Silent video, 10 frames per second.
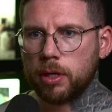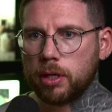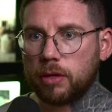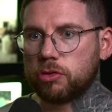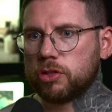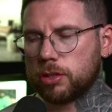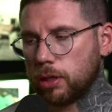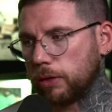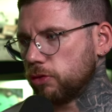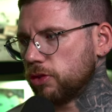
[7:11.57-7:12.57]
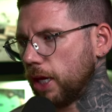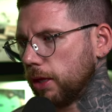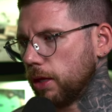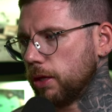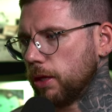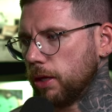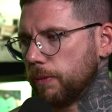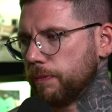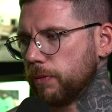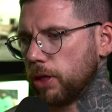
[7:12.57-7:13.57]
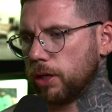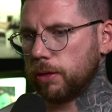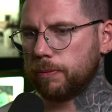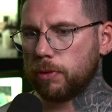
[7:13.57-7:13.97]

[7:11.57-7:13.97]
Let's just take the